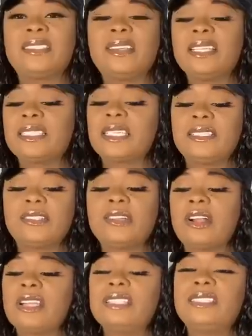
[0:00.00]
So let's get
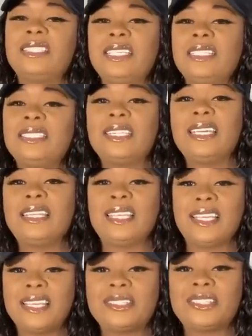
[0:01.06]
started seasoning
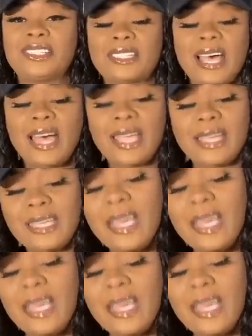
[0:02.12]
the underside